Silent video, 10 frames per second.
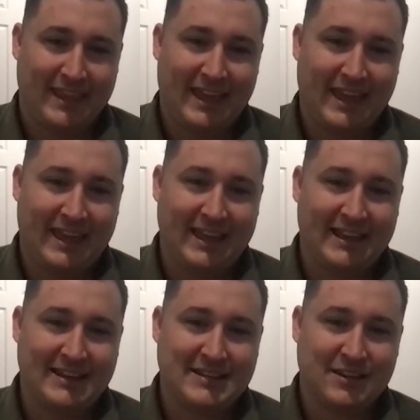
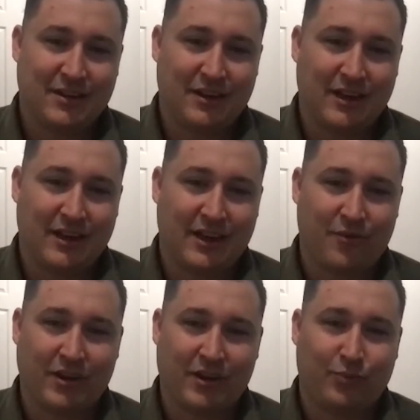And I
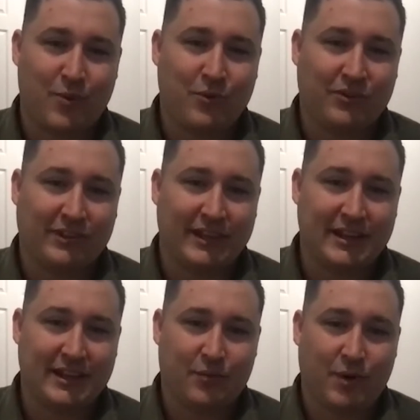realized one was
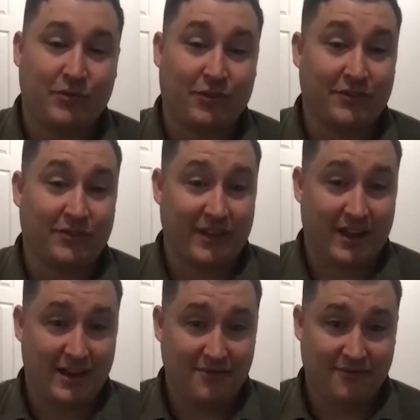on
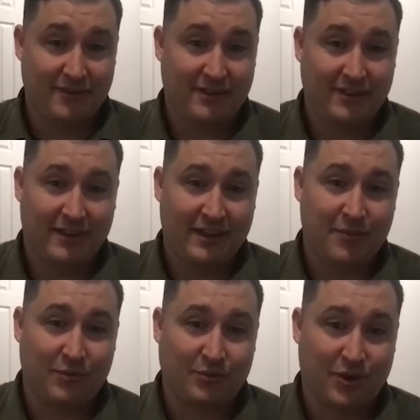staff
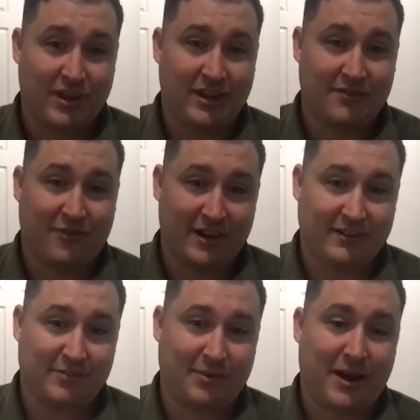and was working in a
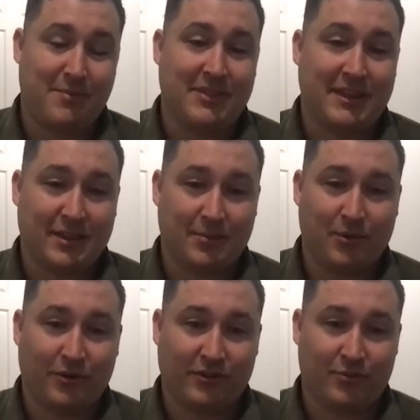finance department. The other
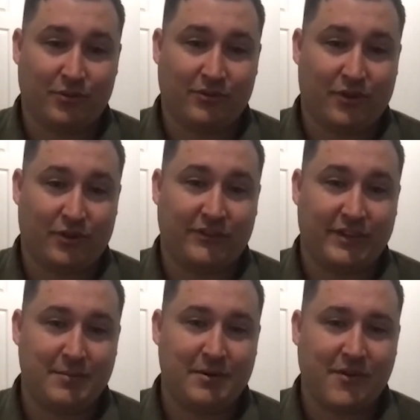person was a
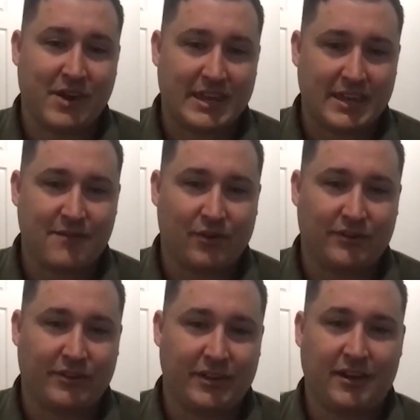volunteer, but a very key
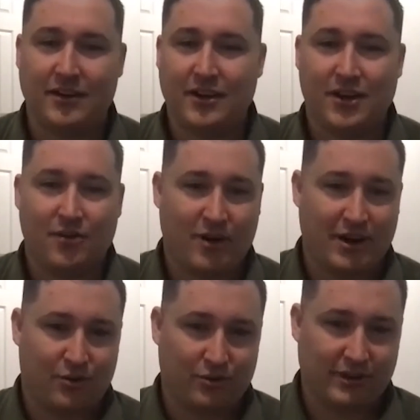volunteer,
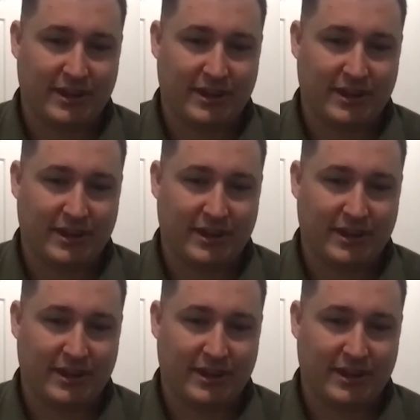running all of the